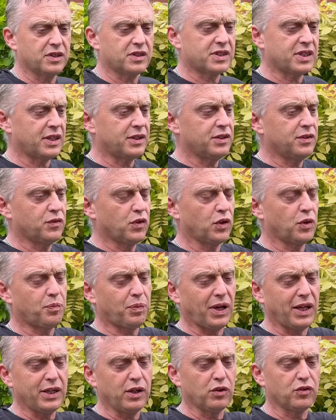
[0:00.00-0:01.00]
said, you've got the
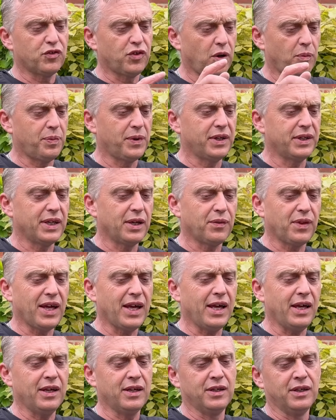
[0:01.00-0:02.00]
plate on top here. Now
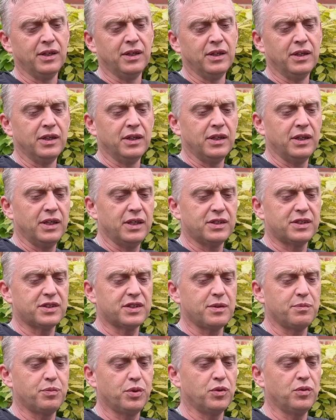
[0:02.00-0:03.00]
that is
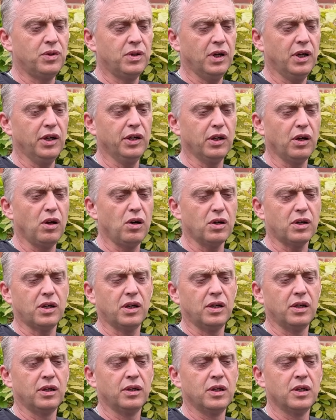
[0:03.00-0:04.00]
simple. Unlock,
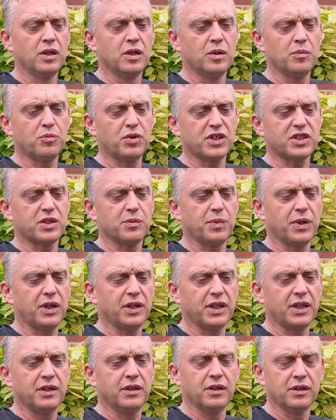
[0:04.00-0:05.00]
press the
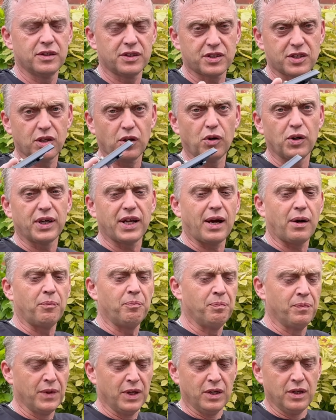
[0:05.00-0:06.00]
button in, slide out.
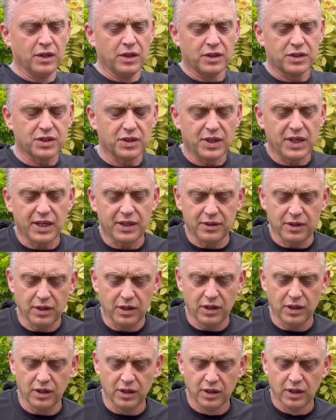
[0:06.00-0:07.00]
So then
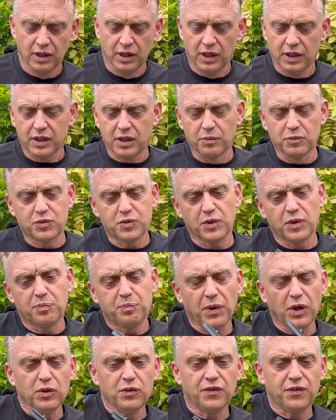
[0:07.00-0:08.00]
it comes with
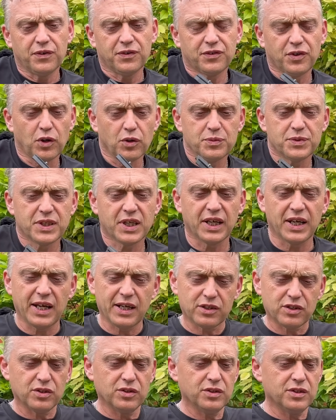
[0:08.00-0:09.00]
both types of
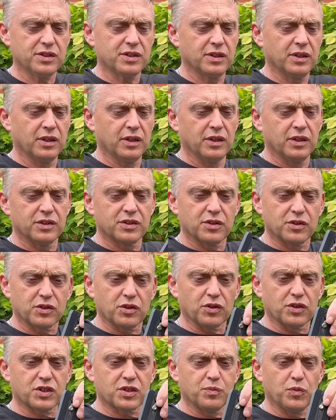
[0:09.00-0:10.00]
connections. So it's
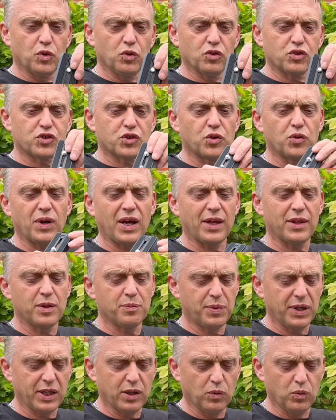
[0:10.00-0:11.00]
got the smaller screw and the
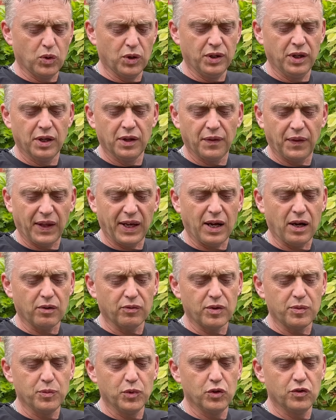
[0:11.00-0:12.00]
bigger one. They are
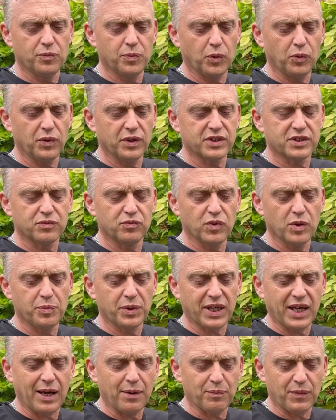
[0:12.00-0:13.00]
removable. There's a rubber
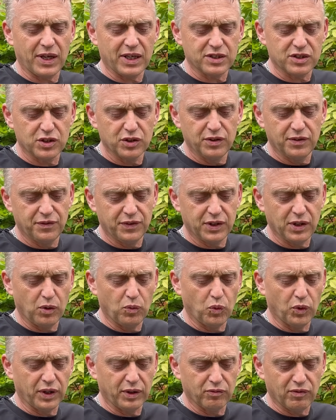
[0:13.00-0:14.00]
cap there, so if you don't
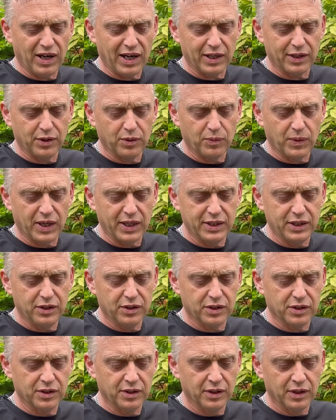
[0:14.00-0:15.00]
want it rattling away, you
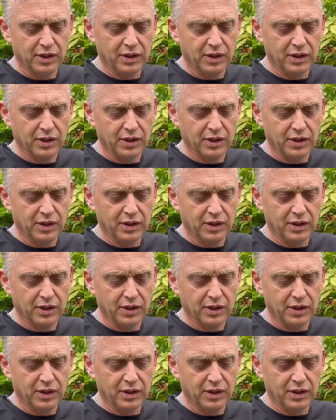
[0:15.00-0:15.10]
can